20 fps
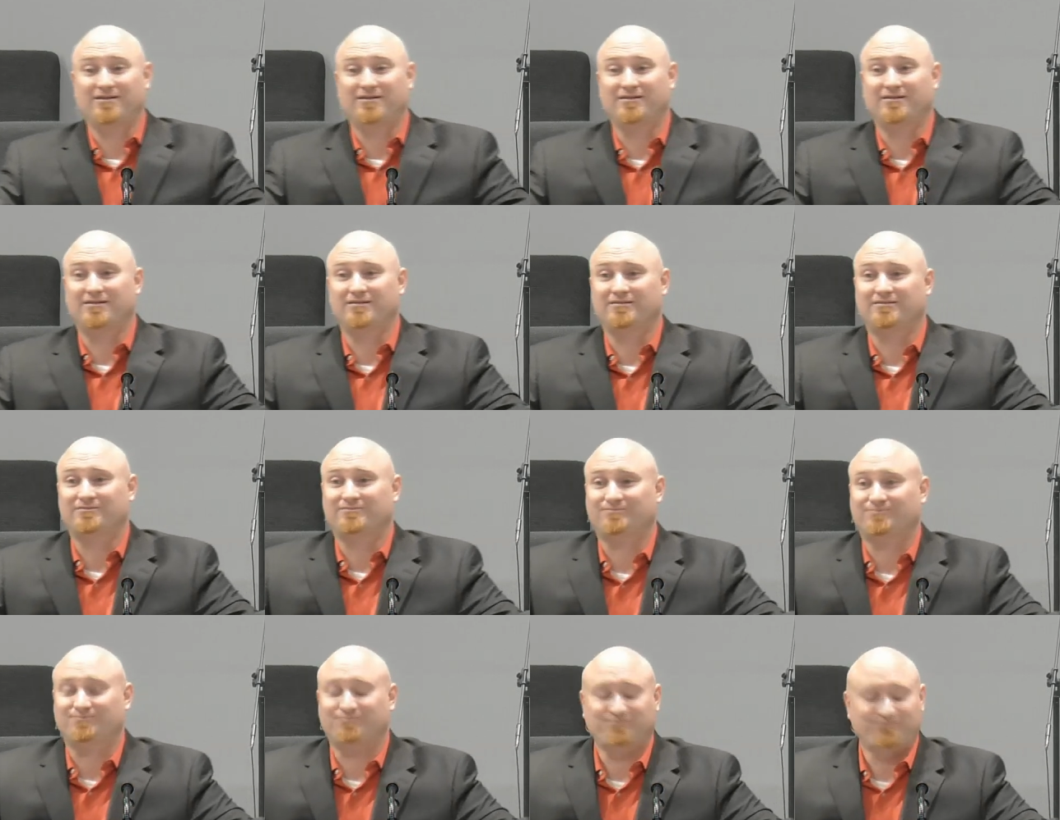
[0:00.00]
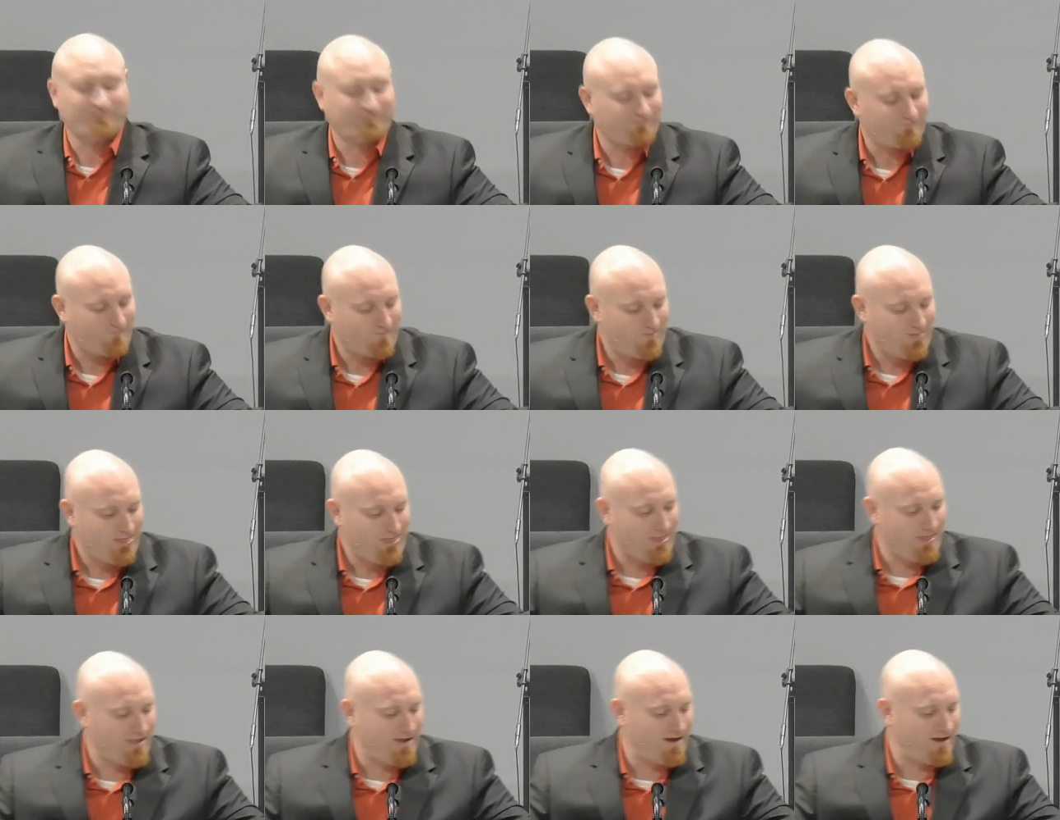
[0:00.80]

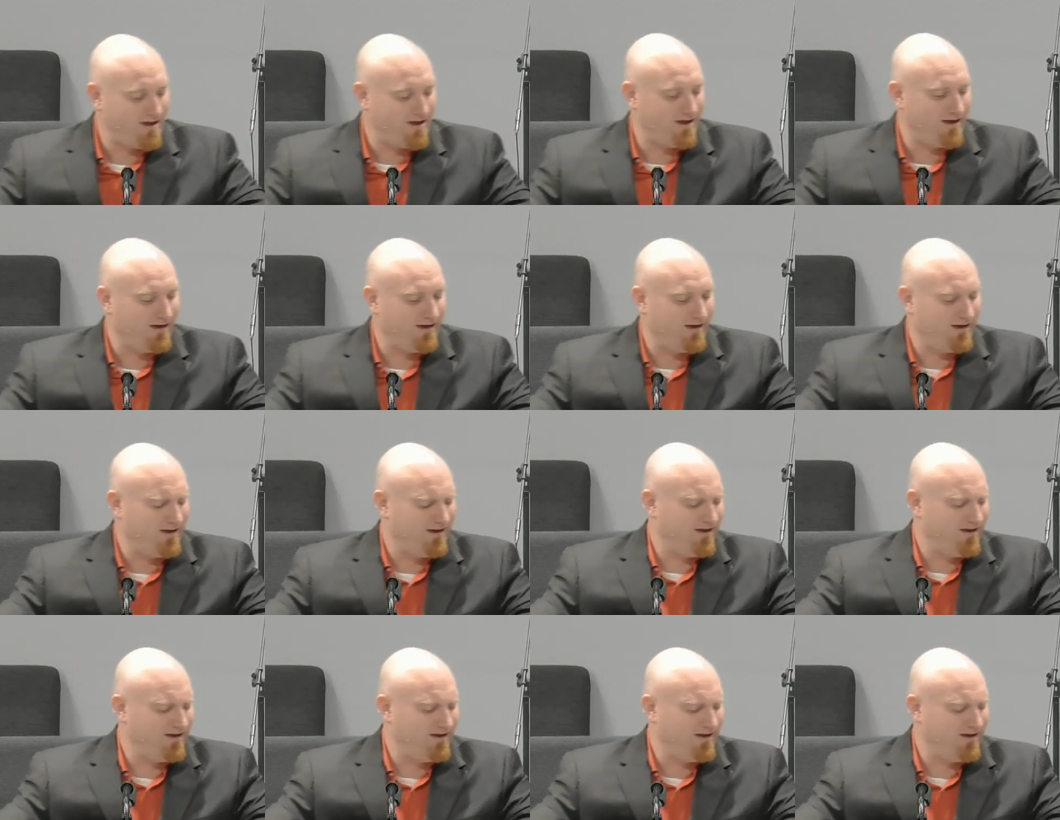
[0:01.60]
(silence)